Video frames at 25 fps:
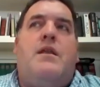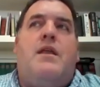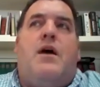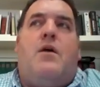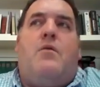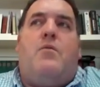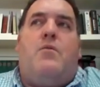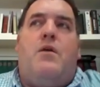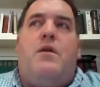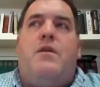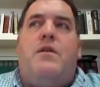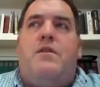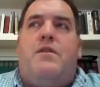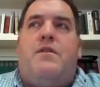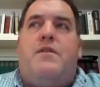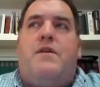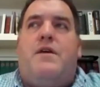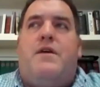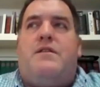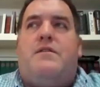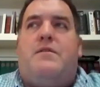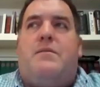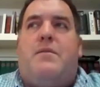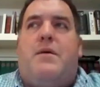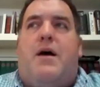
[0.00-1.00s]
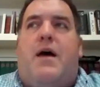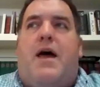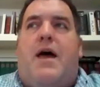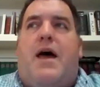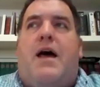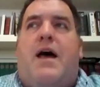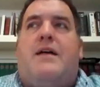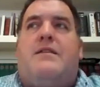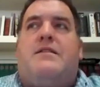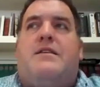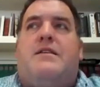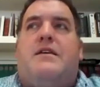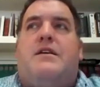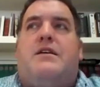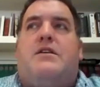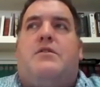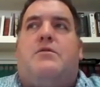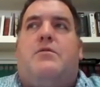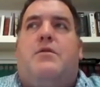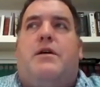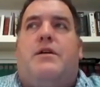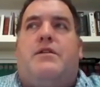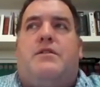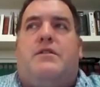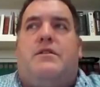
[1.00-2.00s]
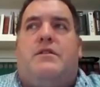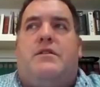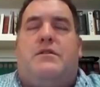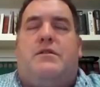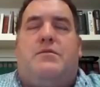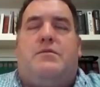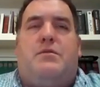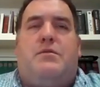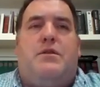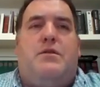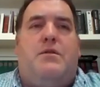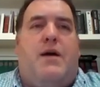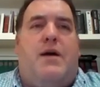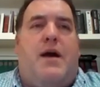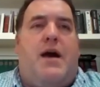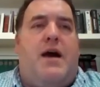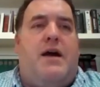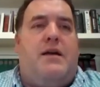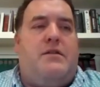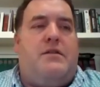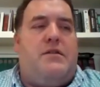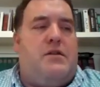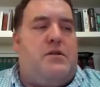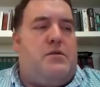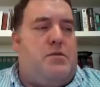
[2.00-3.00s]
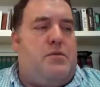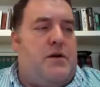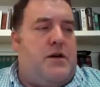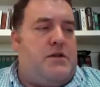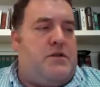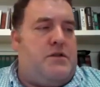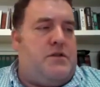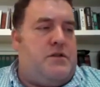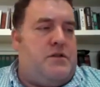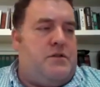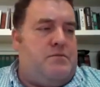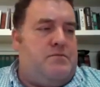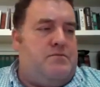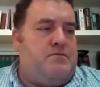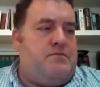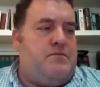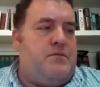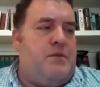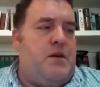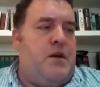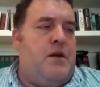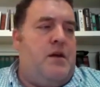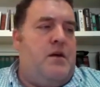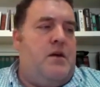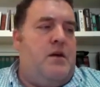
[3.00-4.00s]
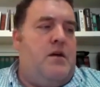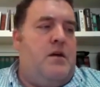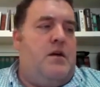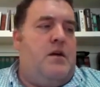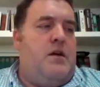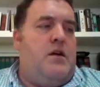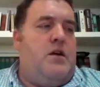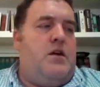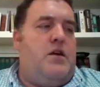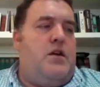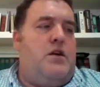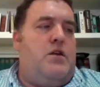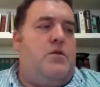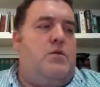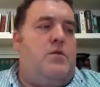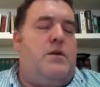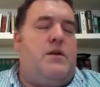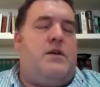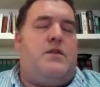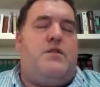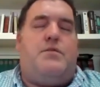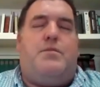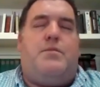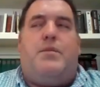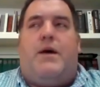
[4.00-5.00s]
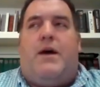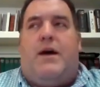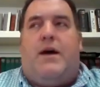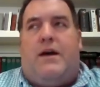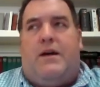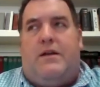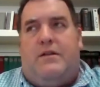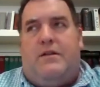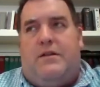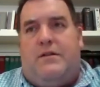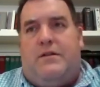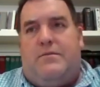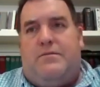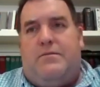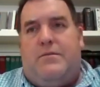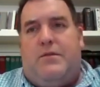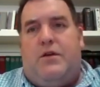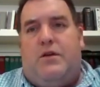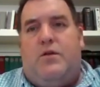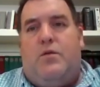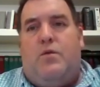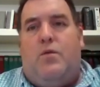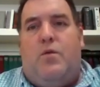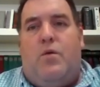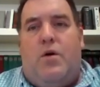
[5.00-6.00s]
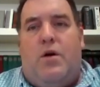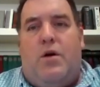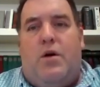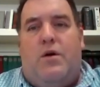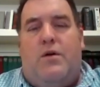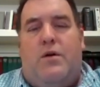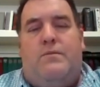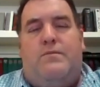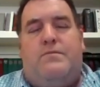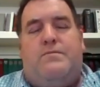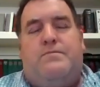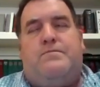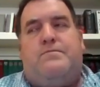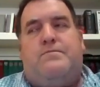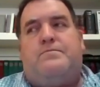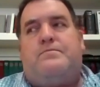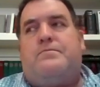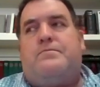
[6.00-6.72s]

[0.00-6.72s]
Now, one of the things about asking a question is, when you ask a question, you expect your